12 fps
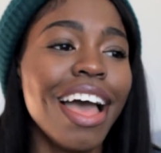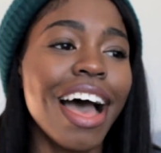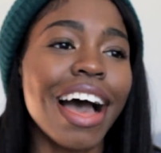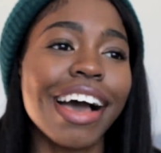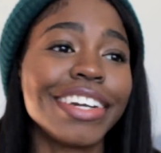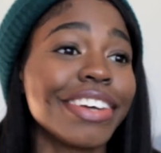
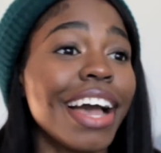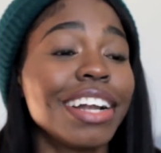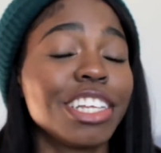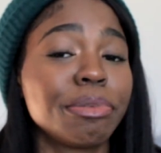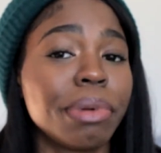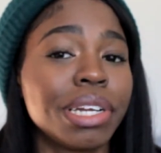I tried
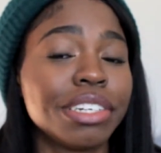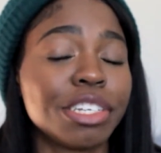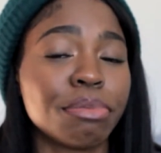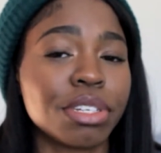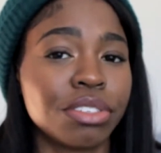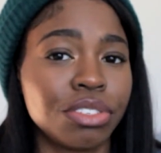to explain it to
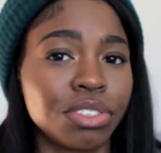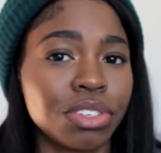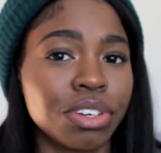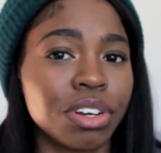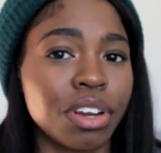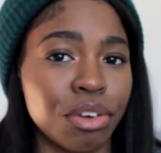my
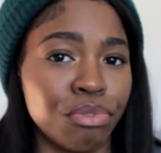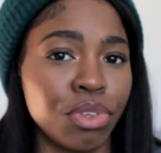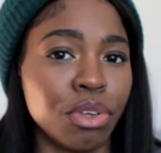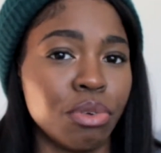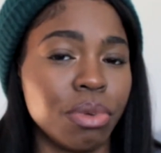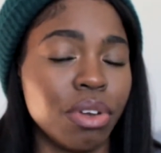sister a
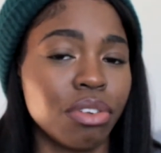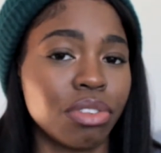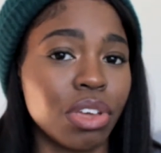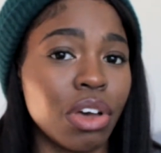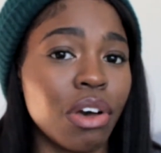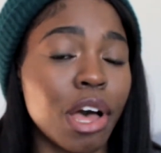few years
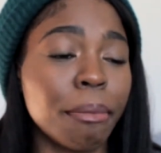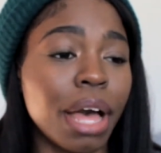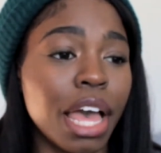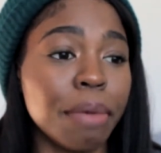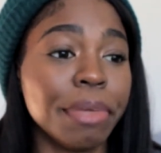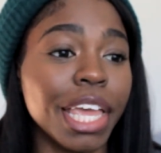ago
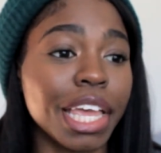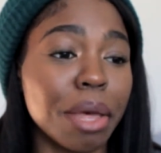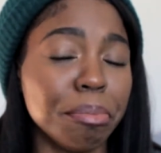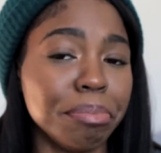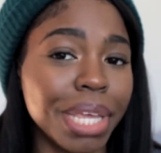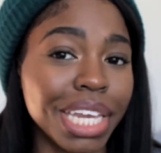about it being a
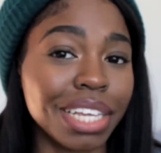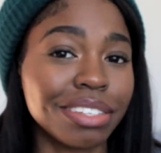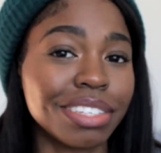meaty